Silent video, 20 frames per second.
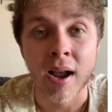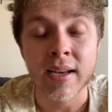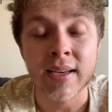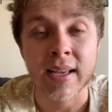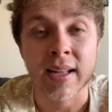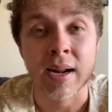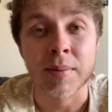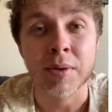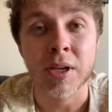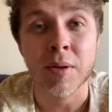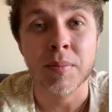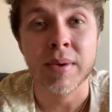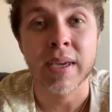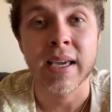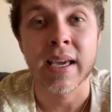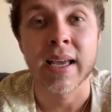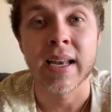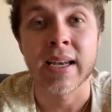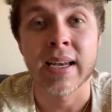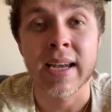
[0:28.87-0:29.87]
and I'm going to be
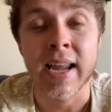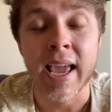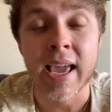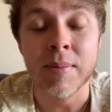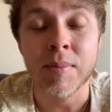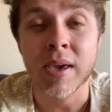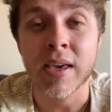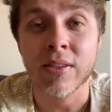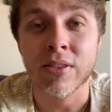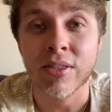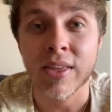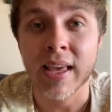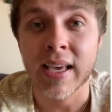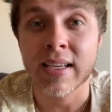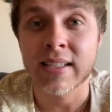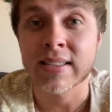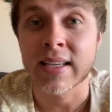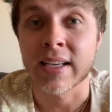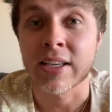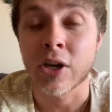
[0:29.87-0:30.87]
naming
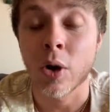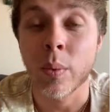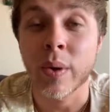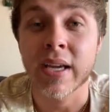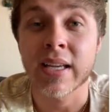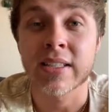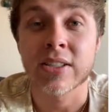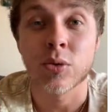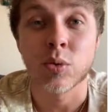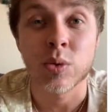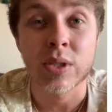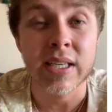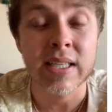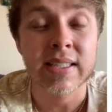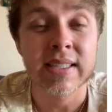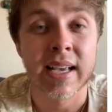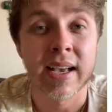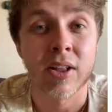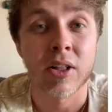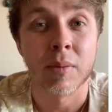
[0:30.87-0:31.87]
things and going into
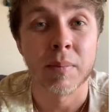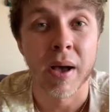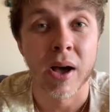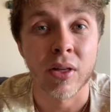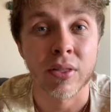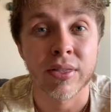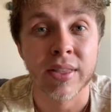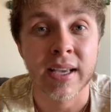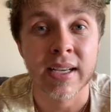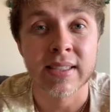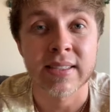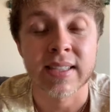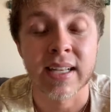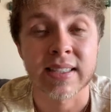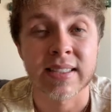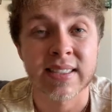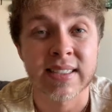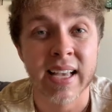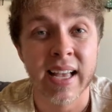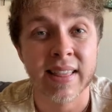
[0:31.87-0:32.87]
detail about things that
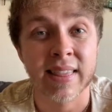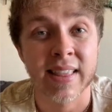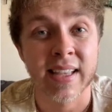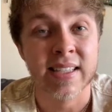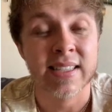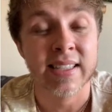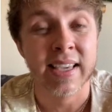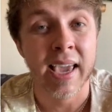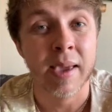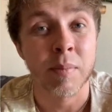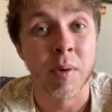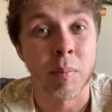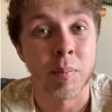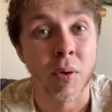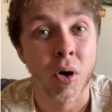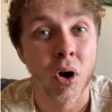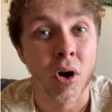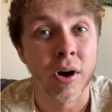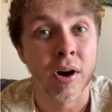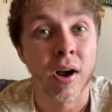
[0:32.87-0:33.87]
set this game
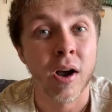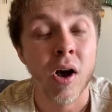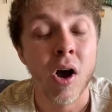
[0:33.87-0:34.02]
apart